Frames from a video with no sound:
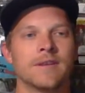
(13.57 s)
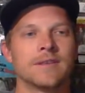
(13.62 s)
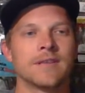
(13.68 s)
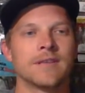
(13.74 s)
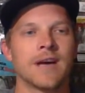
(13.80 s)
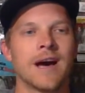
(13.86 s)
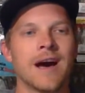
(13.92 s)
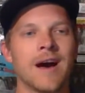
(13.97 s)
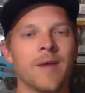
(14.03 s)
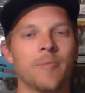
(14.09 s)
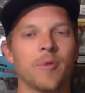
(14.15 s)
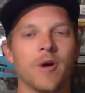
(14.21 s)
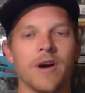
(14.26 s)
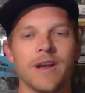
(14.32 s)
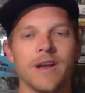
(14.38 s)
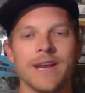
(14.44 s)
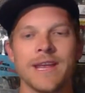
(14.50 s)
to hop
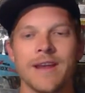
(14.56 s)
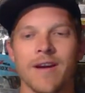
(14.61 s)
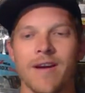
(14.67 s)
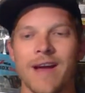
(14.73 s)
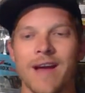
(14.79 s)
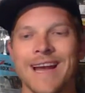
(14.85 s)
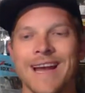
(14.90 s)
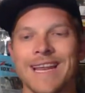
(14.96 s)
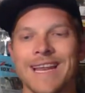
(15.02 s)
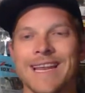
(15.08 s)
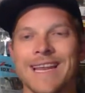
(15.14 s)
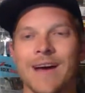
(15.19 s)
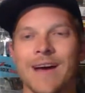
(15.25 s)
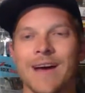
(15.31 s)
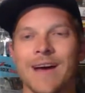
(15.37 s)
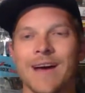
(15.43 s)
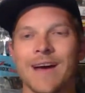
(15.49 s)
on here. I did not
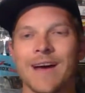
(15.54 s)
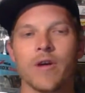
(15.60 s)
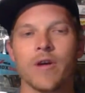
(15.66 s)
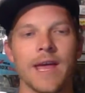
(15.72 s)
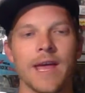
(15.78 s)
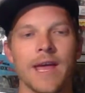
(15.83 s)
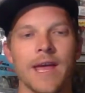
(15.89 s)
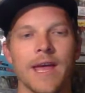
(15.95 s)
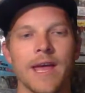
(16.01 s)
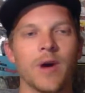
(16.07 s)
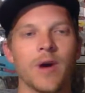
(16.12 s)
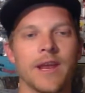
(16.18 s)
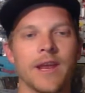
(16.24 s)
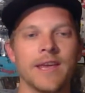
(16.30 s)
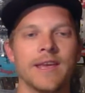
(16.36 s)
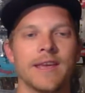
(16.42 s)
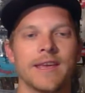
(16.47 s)
warn
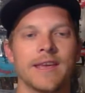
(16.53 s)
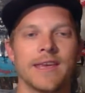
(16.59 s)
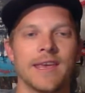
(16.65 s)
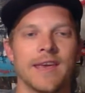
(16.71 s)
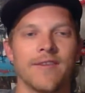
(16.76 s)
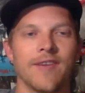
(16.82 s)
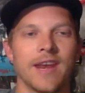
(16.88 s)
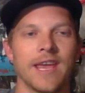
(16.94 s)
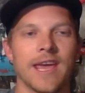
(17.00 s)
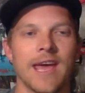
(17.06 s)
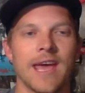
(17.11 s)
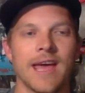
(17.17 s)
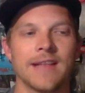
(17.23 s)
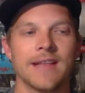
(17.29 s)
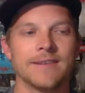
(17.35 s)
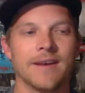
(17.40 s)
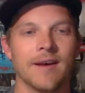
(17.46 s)
anybody, give any heads
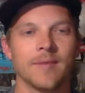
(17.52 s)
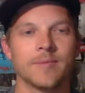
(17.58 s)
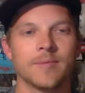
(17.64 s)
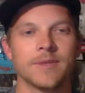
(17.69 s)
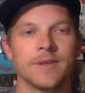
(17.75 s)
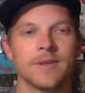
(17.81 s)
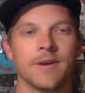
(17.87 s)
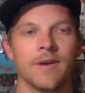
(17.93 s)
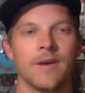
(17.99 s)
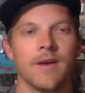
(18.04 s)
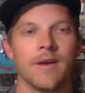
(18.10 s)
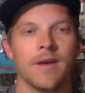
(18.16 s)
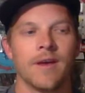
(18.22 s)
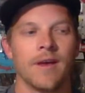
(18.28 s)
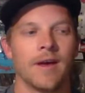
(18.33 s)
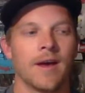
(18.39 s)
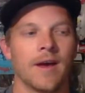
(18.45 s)
ups
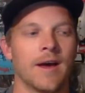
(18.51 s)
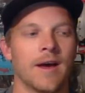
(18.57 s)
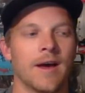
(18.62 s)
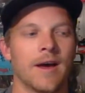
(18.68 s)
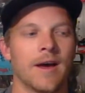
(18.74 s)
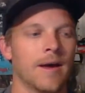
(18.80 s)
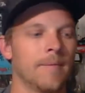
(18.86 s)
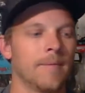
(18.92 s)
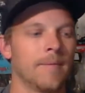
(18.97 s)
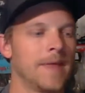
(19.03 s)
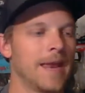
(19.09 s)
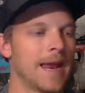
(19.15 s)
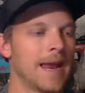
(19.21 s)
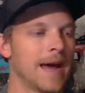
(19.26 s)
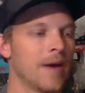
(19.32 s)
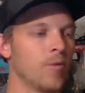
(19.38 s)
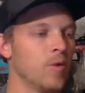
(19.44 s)
um, that I
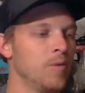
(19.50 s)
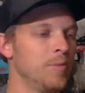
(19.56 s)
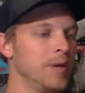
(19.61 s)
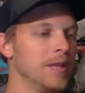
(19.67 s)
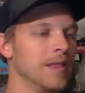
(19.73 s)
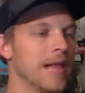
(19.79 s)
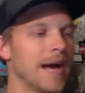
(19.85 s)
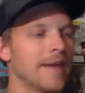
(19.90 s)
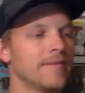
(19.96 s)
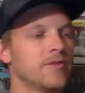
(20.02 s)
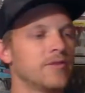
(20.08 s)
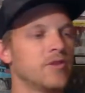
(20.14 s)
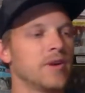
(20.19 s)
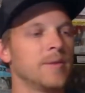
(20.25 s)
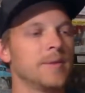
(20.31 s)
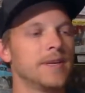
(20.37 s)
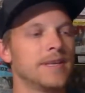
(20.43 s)
would be live streaming
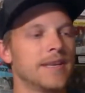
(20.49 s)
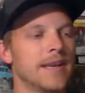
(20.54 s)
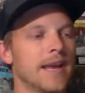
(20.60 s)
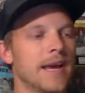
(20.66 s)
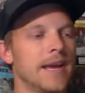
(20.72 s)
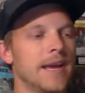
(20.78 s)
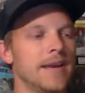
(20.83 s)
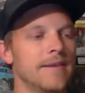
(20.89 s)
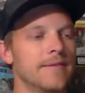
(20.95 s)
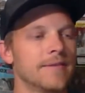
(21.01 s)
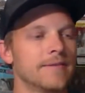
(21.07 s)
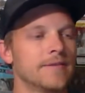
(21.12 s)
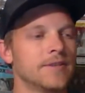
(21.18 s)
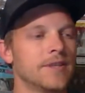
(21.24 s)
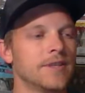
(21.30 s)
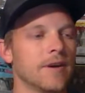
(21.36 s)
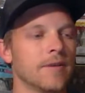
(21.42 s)
tonight.
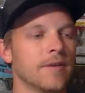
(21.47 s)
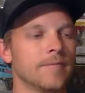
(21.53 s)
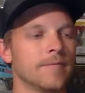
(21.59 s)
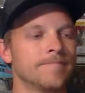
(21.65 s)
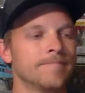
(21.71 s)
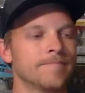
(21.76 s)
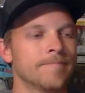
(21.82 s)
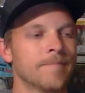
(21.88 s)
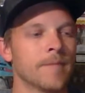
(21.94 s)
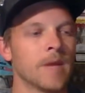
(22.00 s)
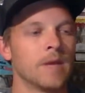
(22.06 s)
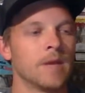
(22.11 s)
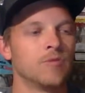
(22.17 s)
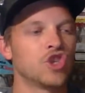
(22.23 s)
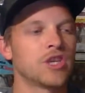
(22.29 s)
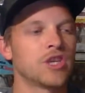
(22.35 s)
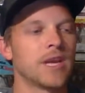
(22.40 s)
So just going
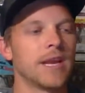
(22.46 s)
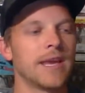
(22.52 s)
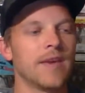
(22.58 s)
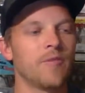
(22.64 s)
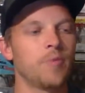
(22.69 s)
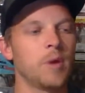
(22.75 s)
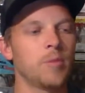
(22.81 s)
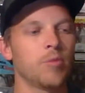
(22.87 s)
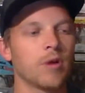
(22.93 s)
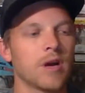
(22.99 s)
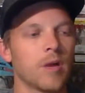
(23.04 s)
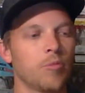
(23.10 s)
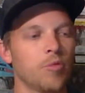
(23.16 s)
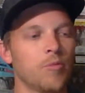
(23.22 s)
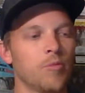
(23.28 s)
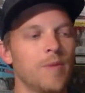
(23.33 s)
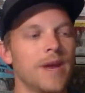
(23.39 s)
to give people a couple
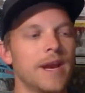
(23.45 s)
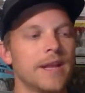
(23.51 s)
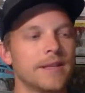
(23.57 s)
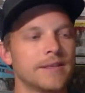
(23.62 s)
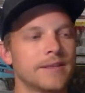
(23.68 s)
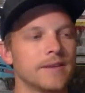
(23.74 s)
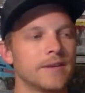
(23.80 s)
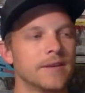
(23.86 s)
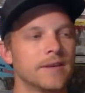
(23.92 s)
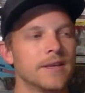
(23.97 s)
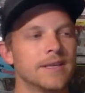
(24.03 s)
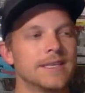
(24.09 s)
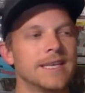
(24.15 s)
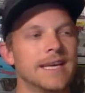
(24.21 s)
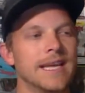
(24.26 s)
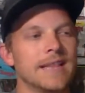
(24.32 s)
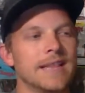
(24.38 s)
minutes to get
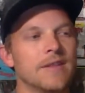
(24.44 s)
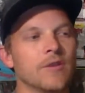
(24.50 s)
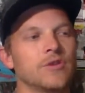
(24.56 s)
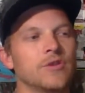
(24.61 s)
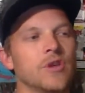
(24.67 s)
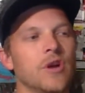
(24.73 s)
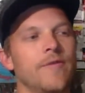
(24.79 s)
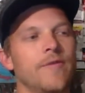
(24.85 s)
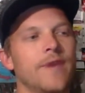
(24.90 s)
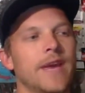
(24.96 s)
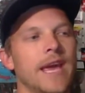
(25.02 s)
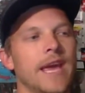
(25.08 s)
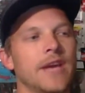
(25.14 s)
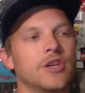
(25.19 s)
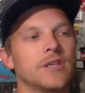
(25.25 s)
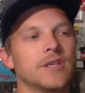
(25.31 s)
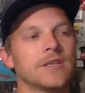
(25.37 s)
those
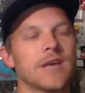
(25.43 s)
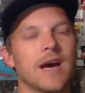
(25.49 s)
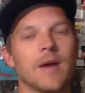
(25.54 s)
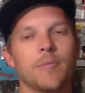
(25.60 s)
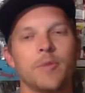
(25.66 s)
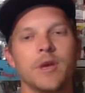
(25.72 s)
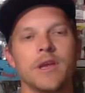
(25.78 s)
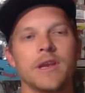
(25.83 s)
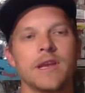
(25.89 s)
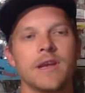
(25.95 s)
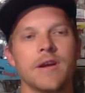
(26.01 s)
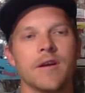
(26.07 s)
notifications, hop in here,